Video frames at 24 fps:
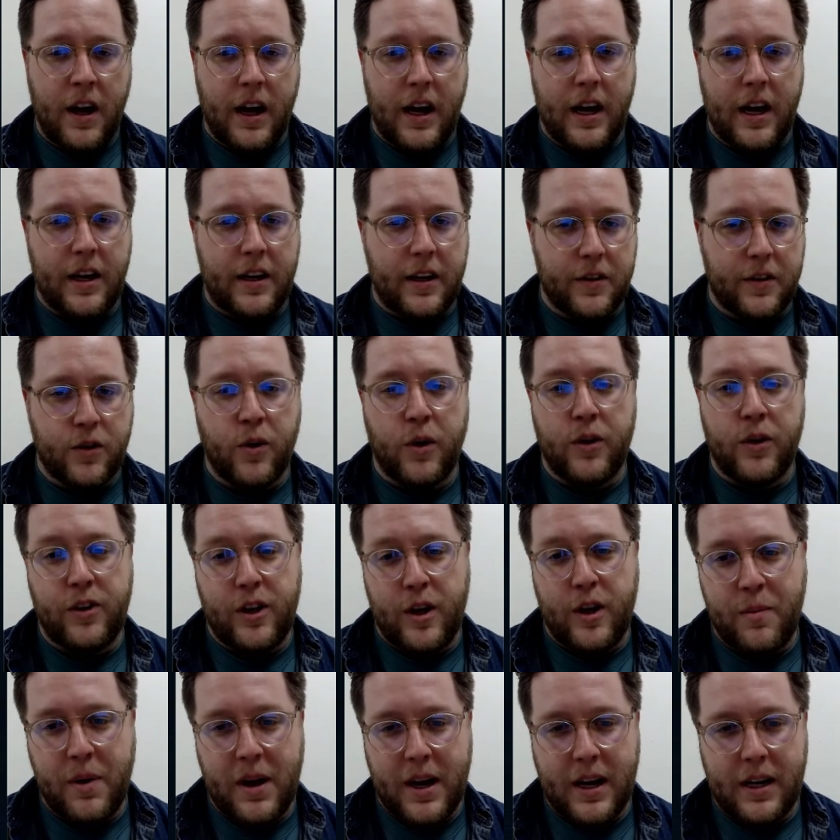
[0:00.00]
and it's going to
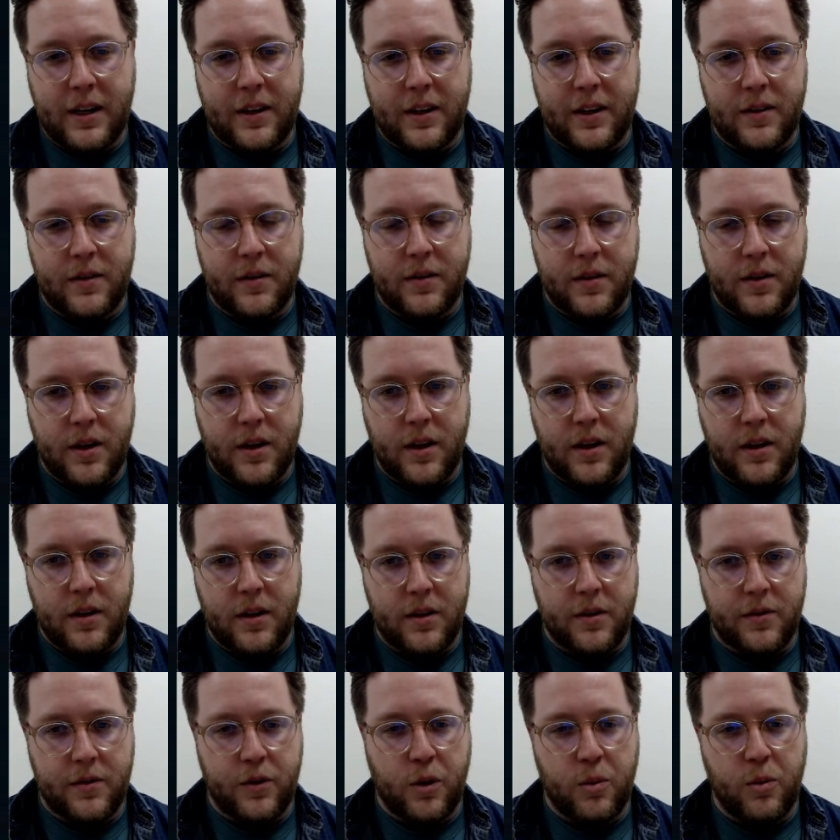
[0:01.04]
impact
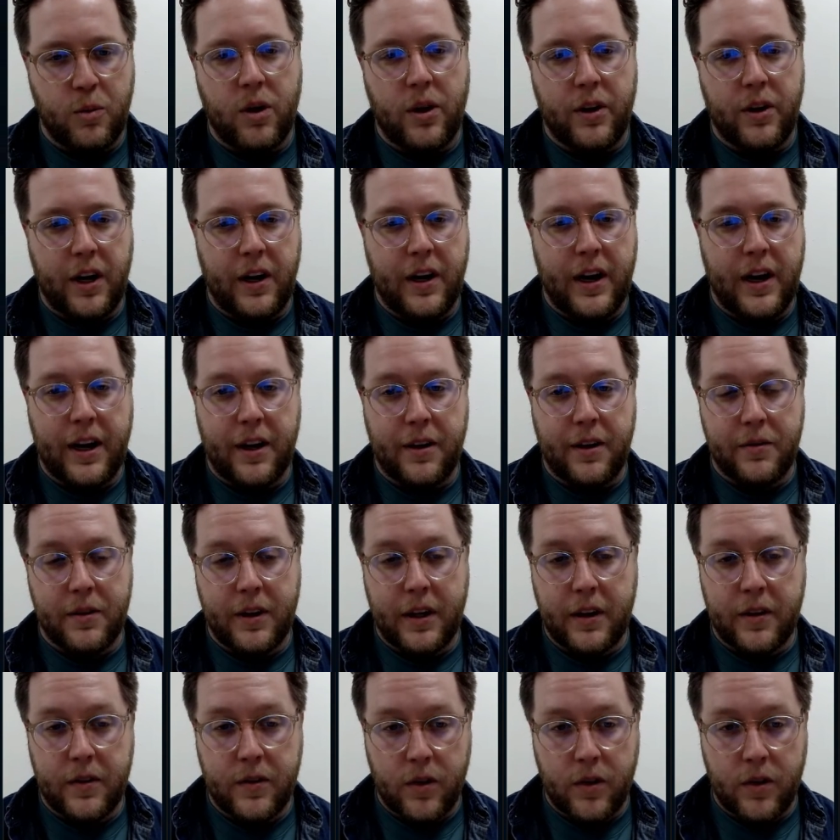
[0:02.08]
the foam quality negatively.